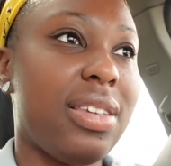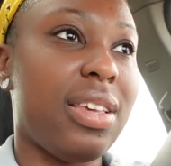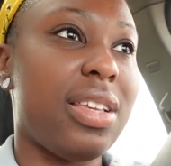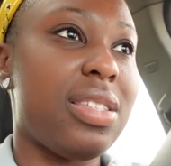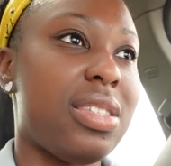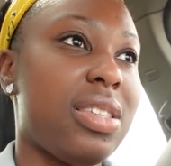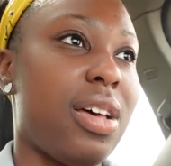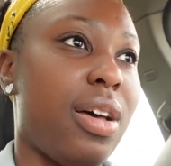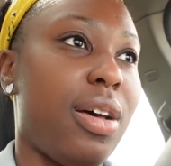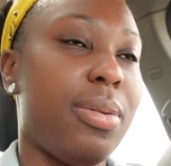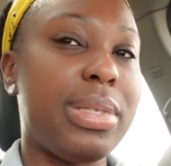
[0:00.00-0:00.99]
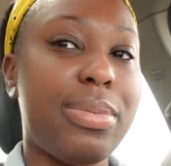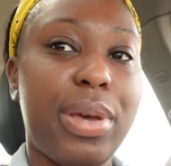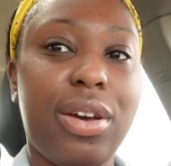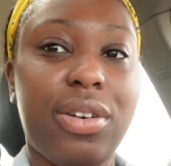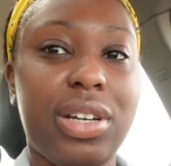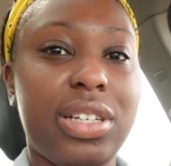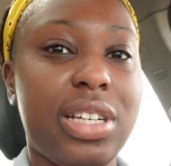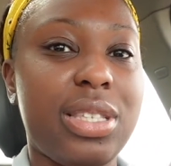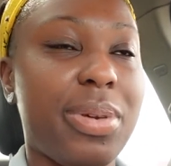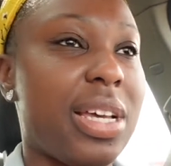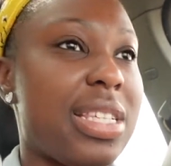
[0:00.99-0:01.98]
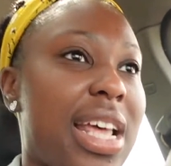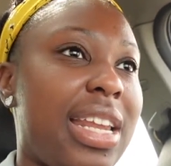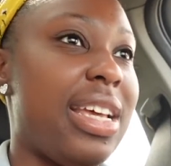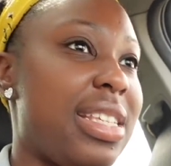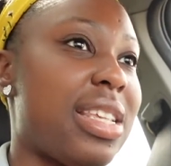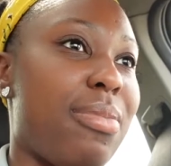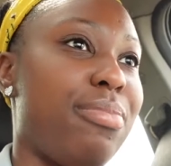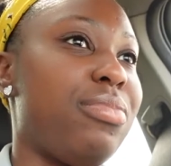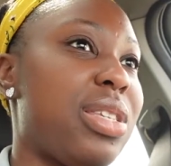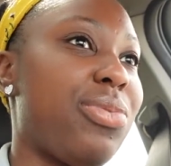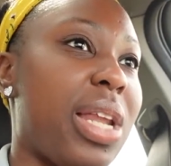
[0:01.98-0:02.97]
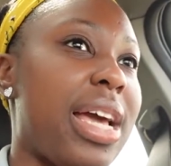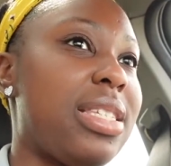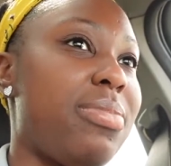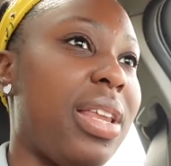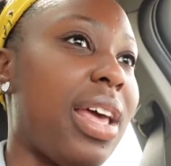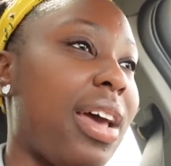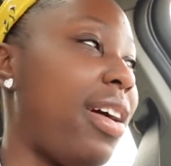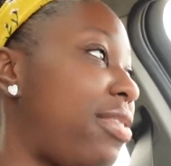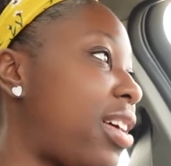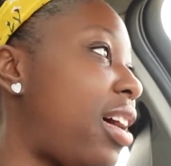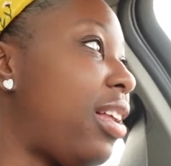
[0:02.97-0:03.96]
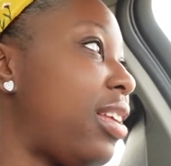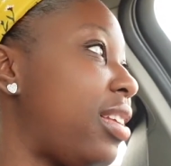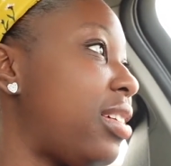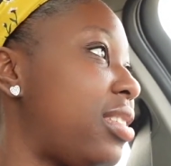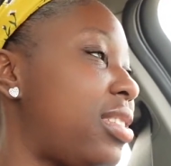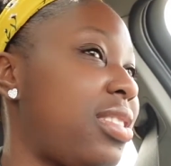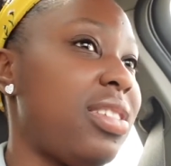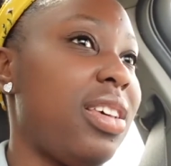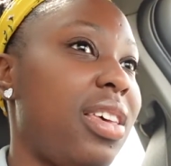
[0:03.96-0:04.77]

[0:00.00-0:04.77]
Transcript: Get some smell goods, because I need something to relax me now after all of this.